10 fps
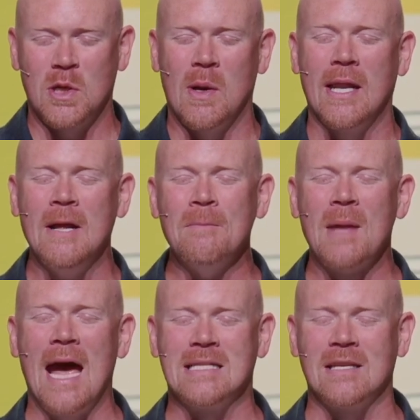to it
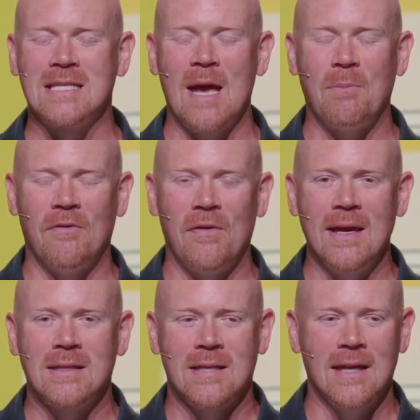as a step of
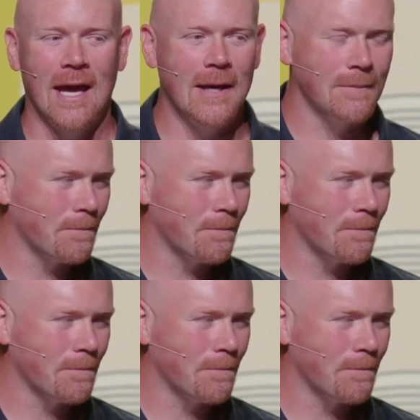faith today.